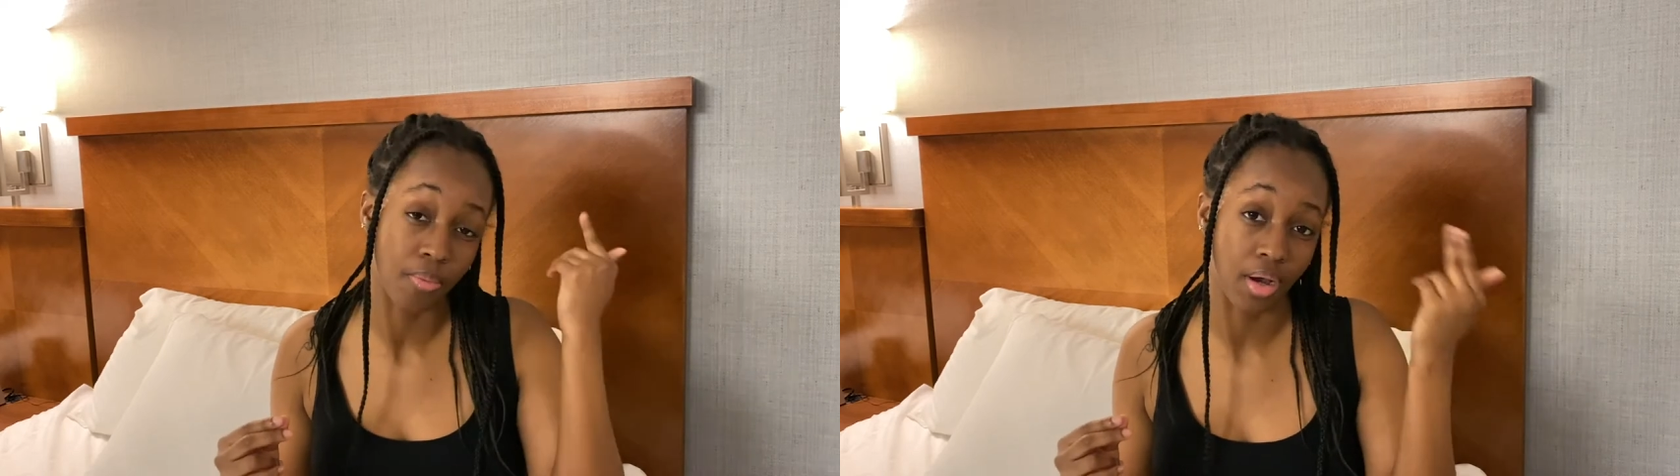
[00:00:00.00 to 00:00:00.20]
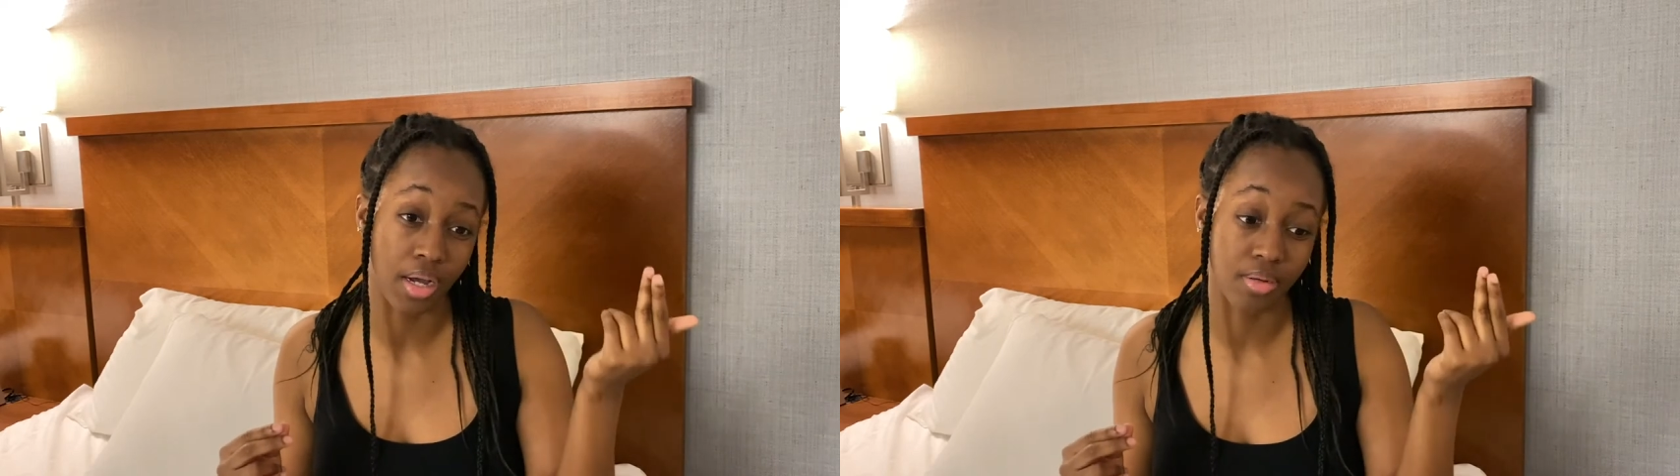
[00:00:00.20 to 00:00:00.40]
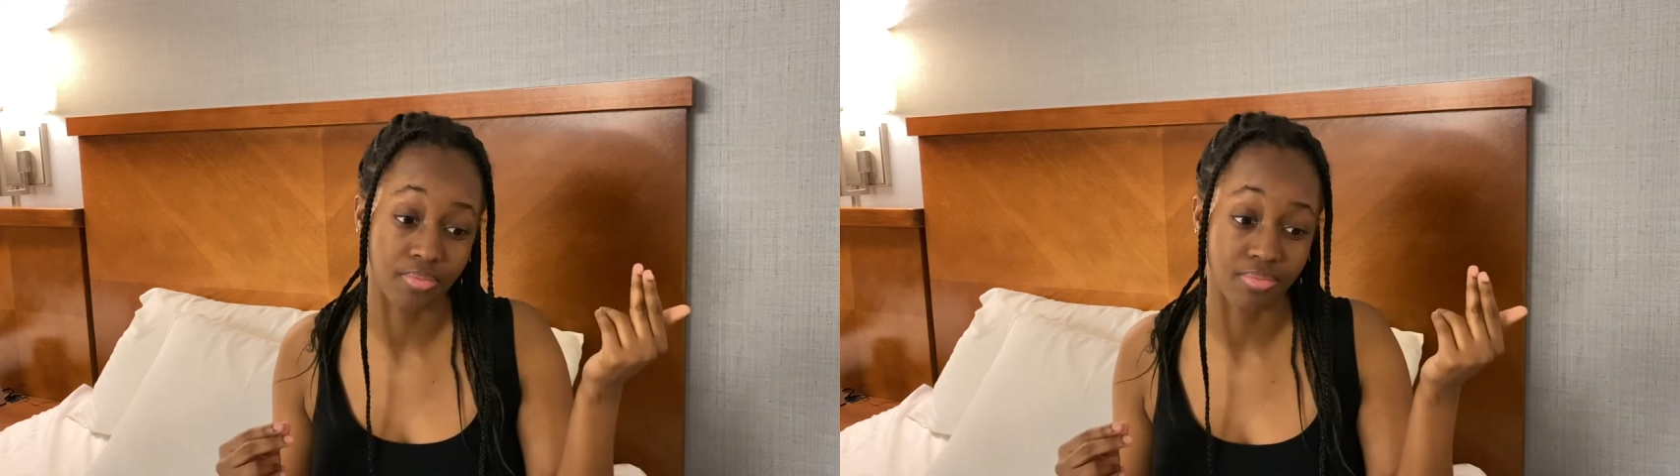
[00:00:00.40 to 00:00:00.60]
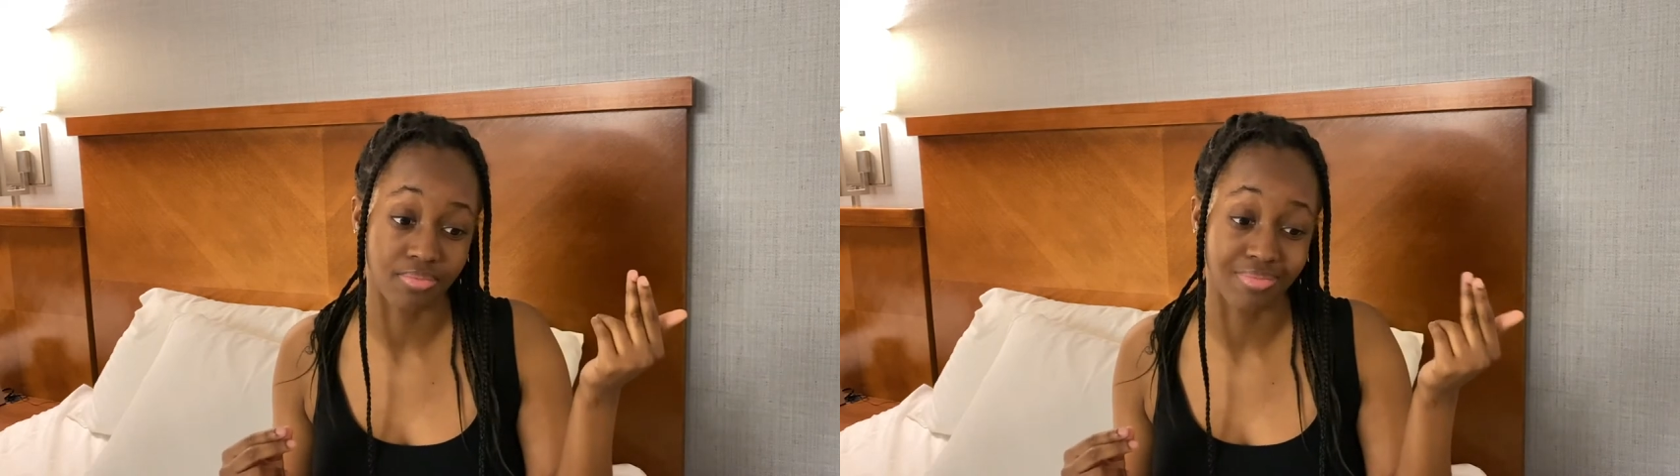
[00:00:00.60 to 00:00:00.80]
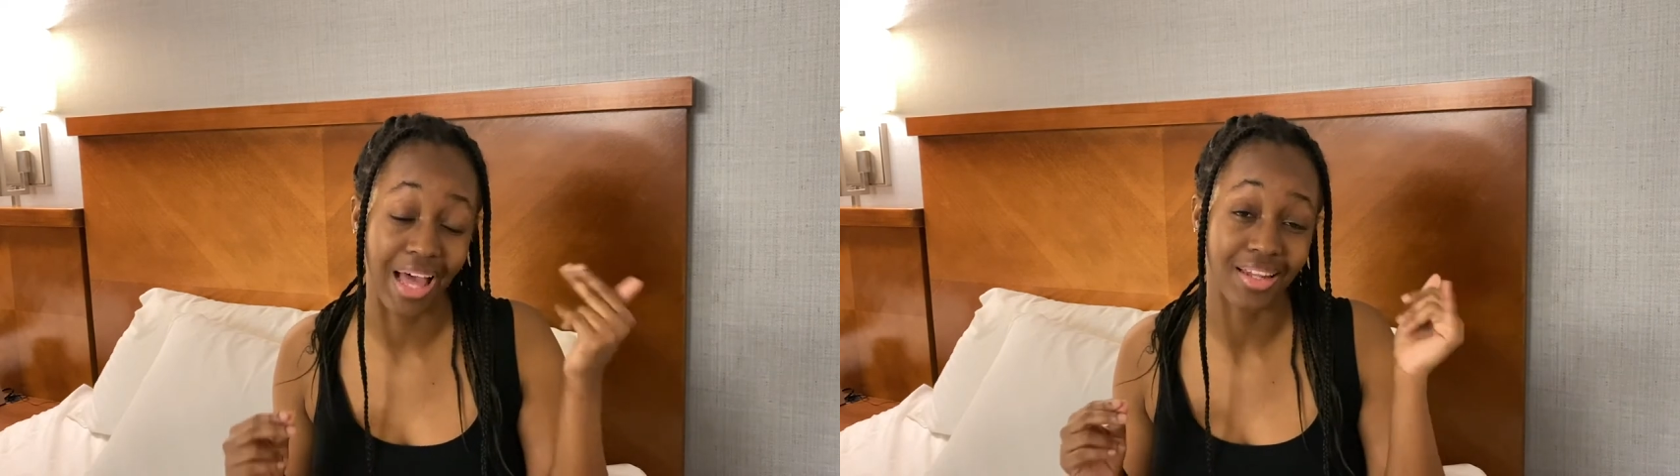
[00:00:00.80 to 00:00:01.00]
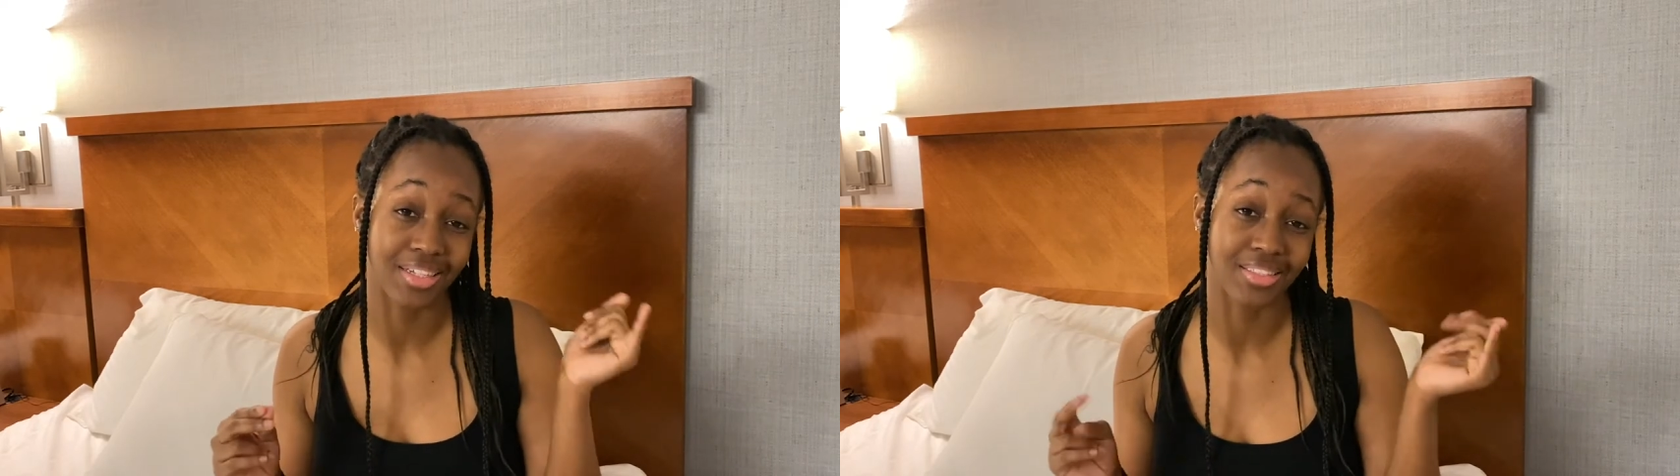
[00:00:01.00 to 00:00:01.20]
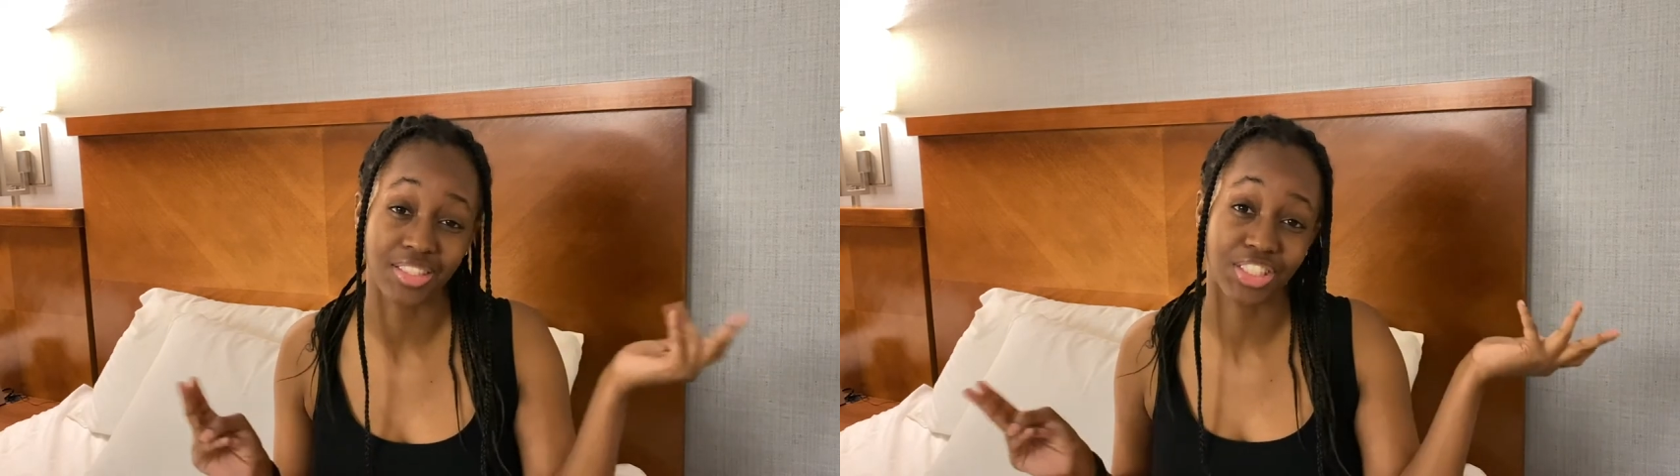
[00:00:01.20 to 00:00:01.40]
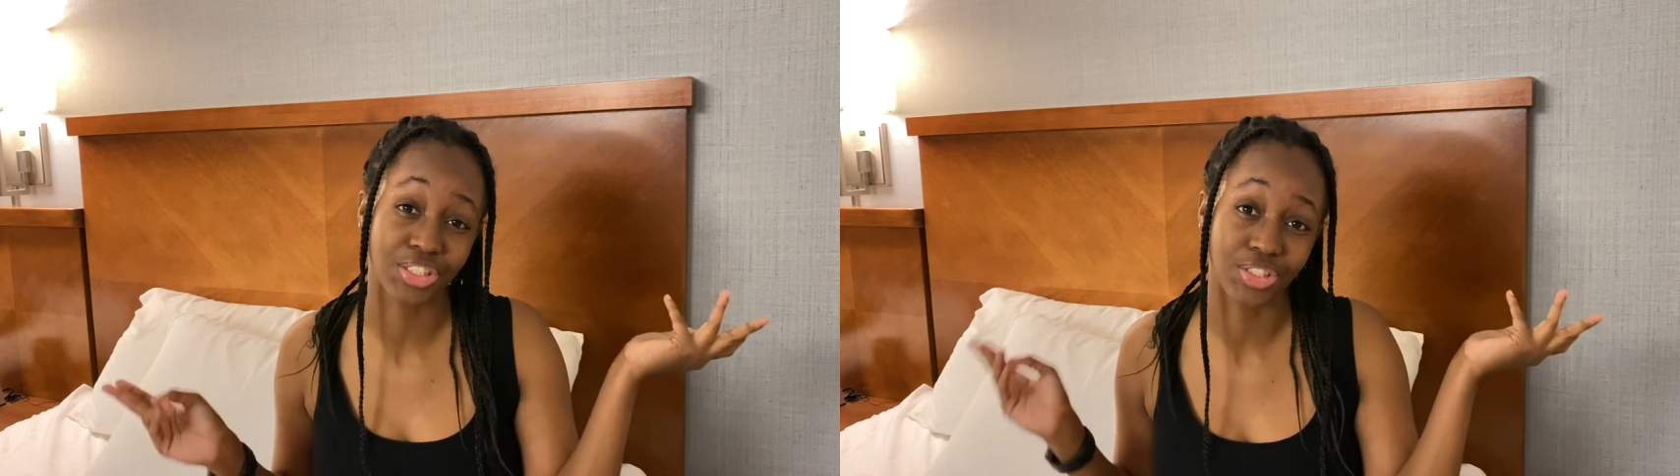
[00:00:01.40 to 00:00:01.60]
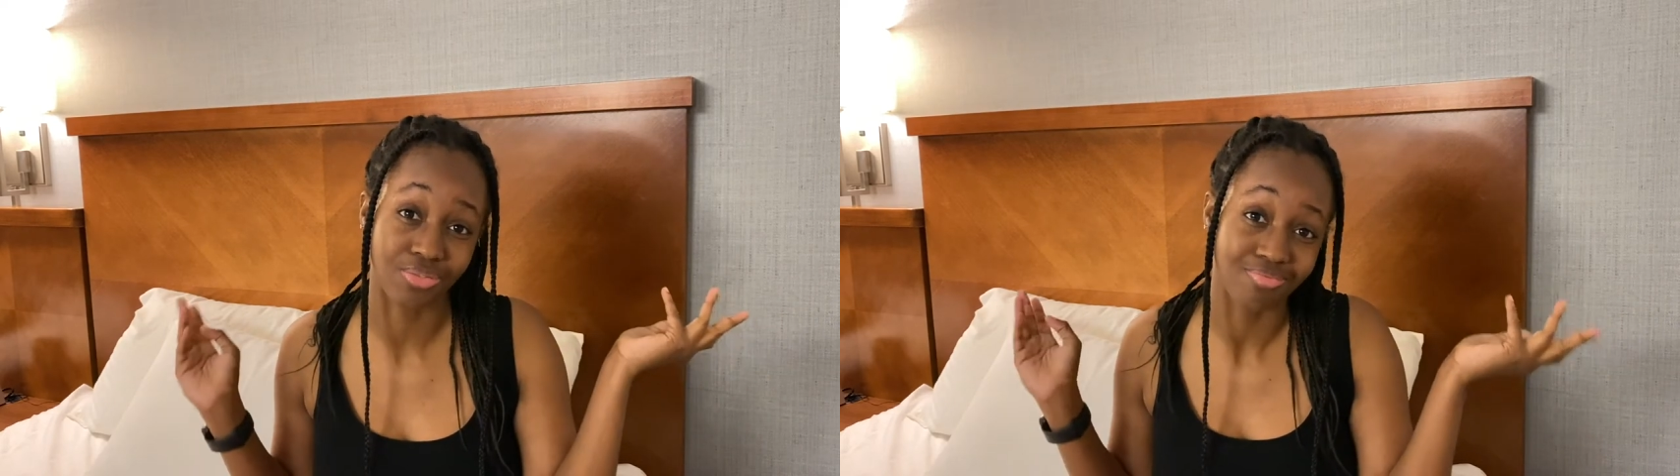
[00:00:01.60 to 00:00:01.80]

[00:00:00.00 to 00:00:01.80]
Knotless is just